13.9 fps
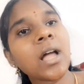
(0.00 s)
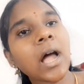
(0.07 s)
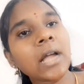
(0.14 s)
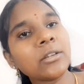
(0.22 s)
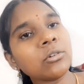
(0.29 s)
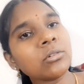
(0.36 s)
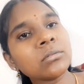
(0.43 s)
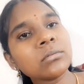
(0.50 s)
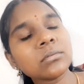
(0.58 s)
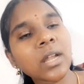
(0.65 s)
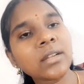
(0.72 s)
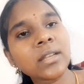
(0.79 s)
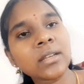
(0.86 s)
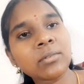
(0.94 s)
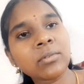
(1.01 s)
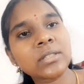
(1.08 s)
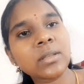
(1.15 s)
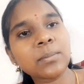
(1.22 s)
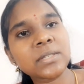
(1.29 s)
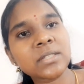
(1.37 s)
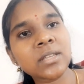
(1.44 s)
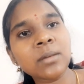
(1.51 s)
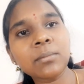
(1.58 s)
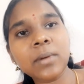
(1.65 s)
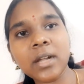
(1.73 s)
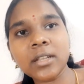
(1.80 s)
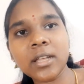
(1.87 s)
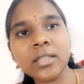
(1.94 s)
I know that it was a mistake,
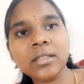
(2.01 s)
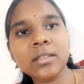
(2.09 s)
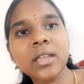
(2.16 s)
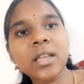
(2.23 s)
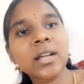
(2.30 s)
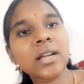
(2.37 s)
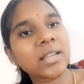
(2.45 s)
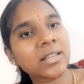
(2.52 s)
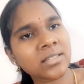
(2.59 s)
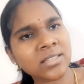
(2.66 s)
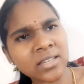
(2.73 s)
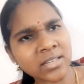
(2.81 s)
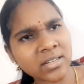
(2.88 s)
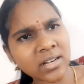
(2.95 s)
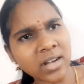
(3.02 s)
but I corrected it,